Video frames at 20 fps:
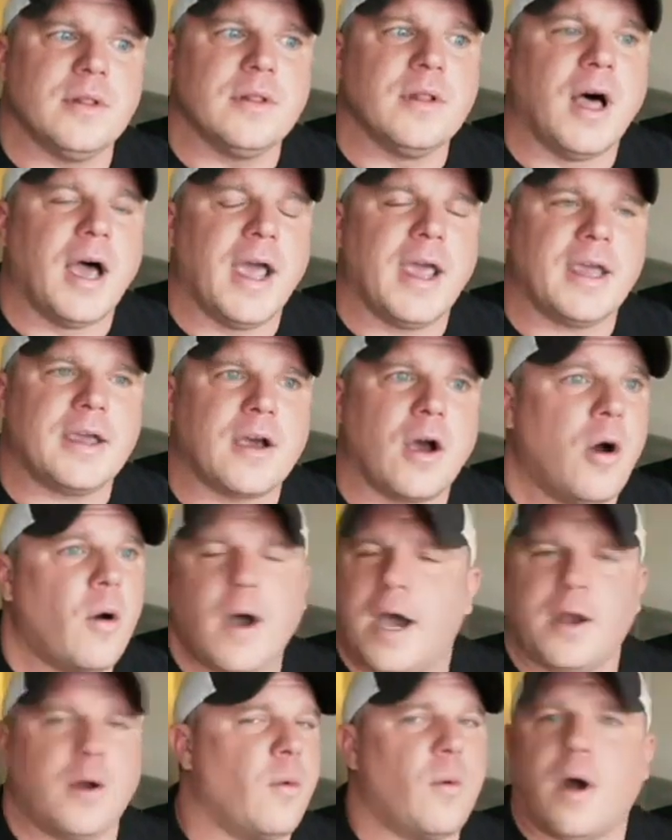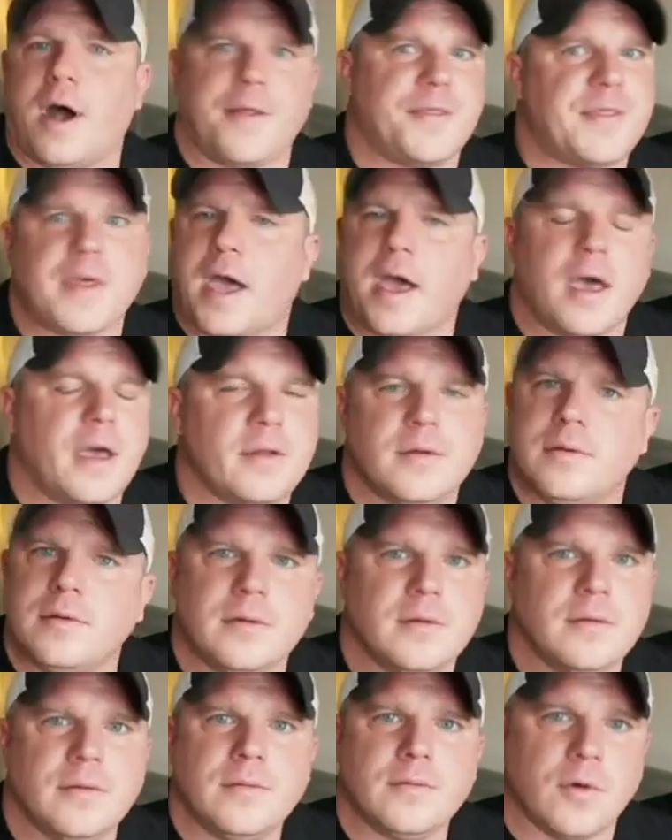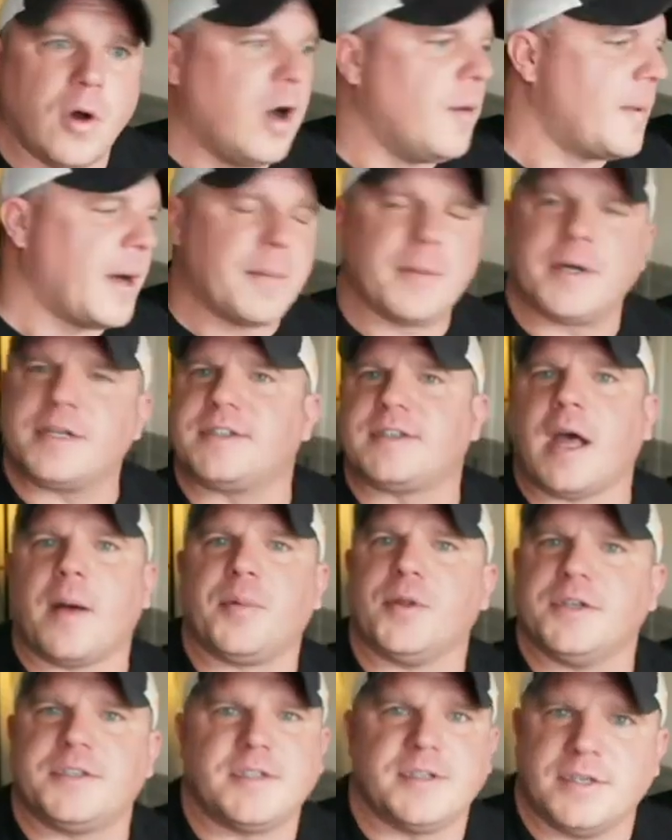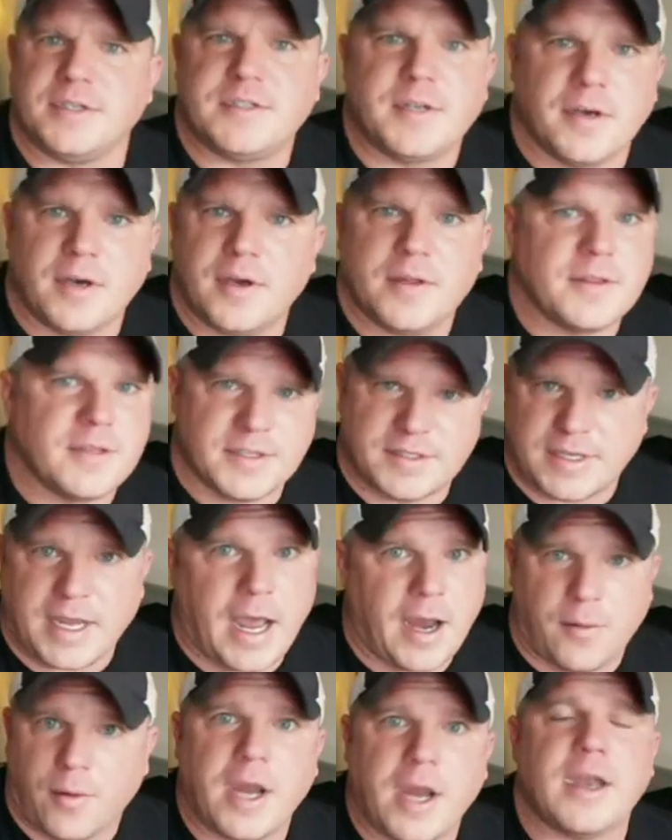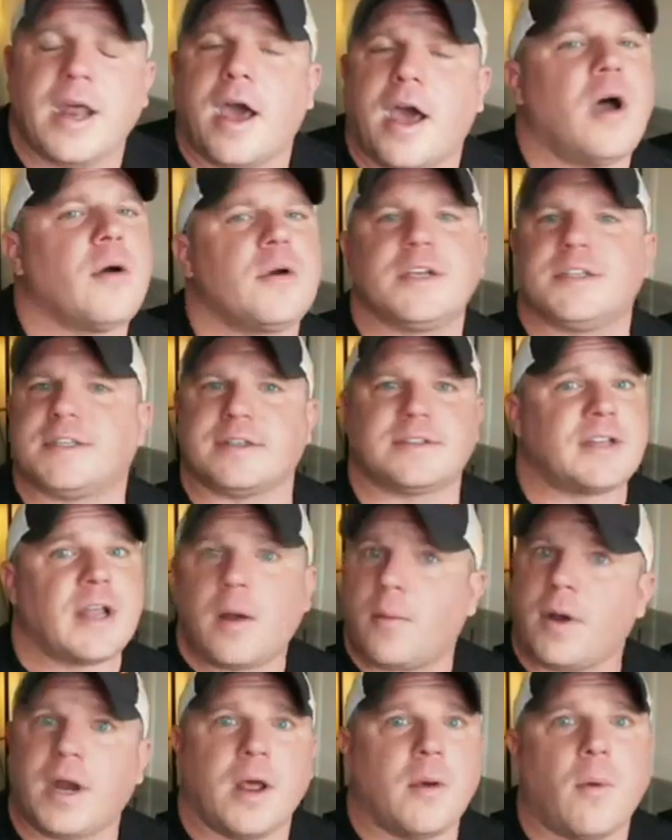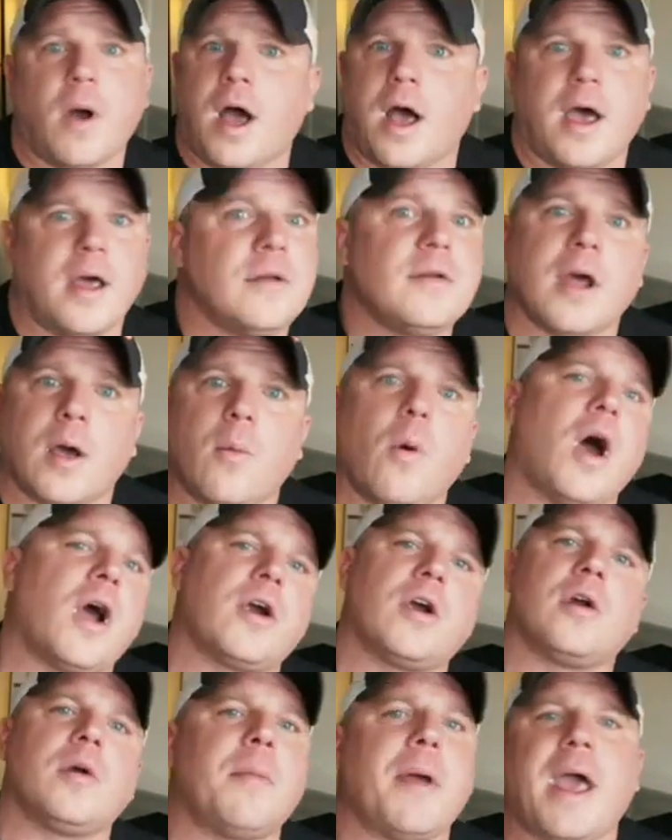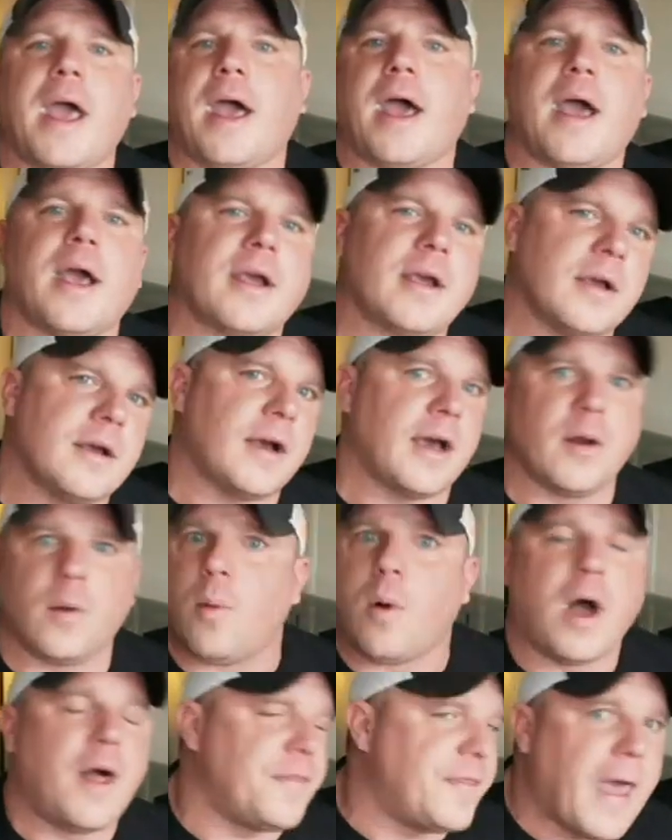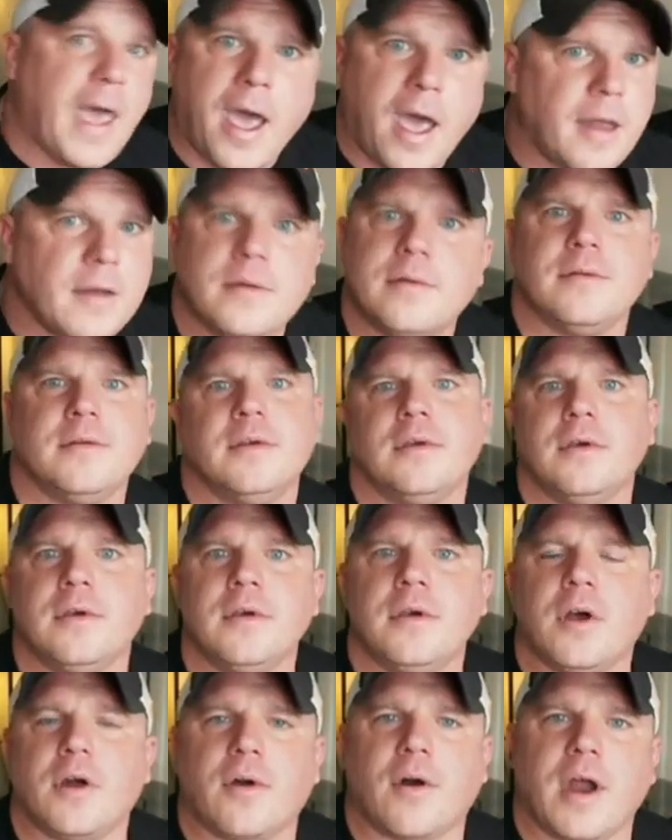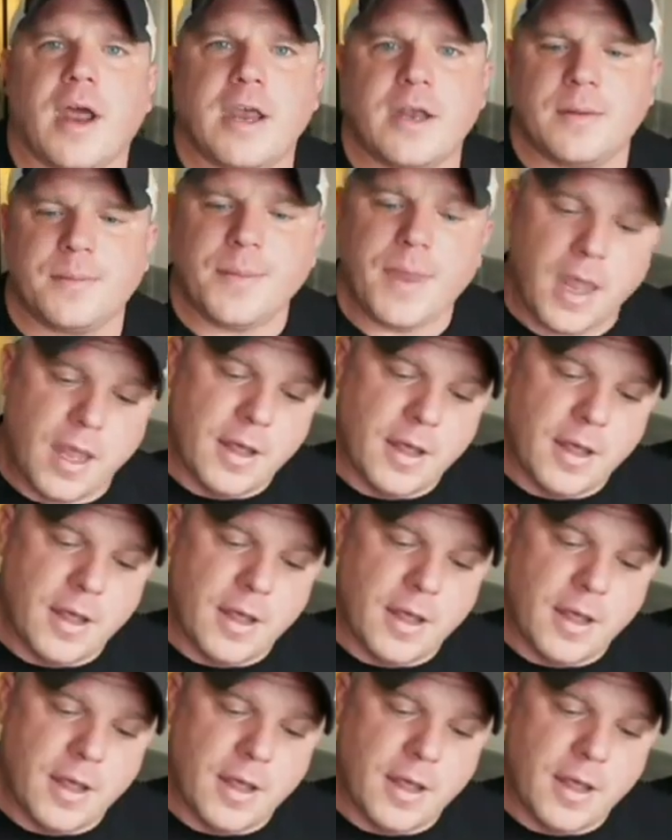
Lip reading: like, oh, I don't want that. Well, I'm going to stop listening to this guy right now because that's not what I want. I want her back. I don't want that. All right.